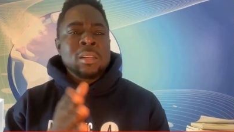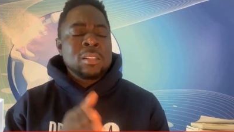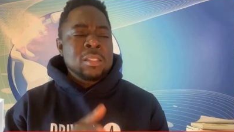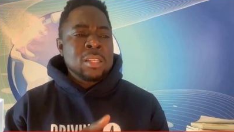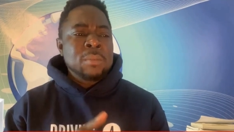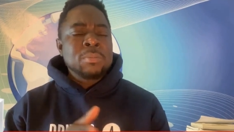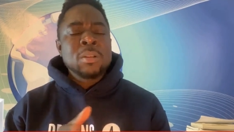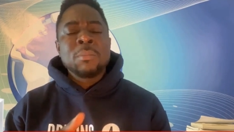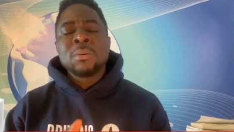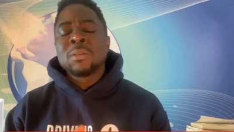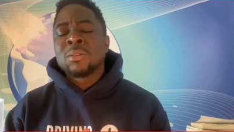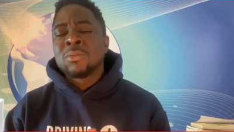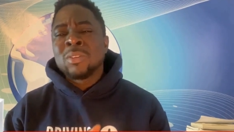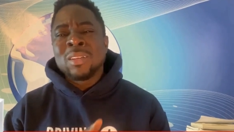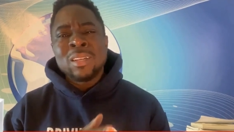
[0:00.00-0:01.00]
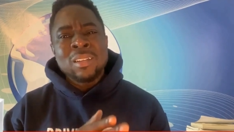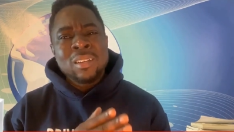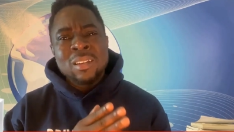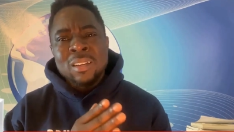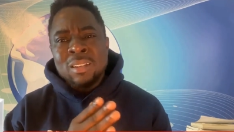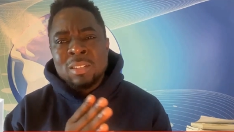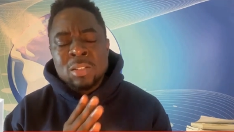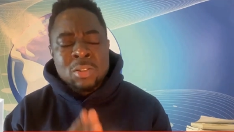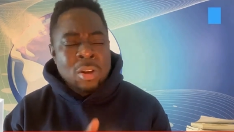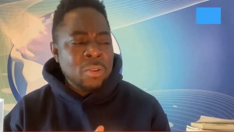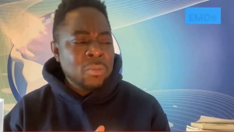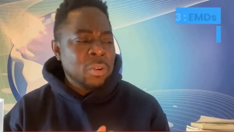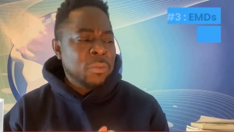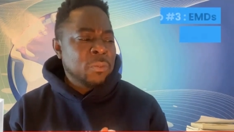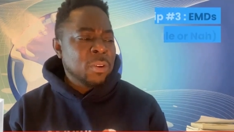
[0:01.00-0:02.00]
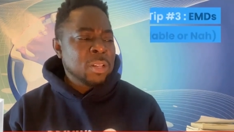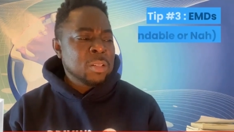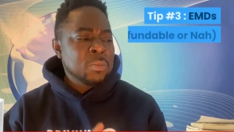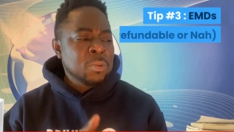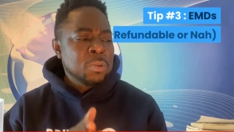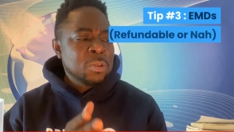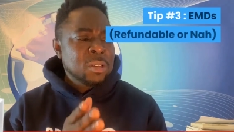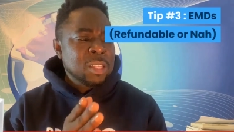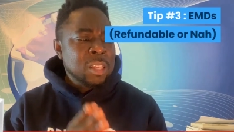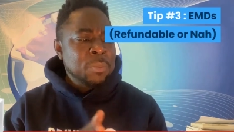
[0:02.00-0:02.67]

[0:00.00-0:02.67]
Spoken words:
It's tip number three. It's non-refundable.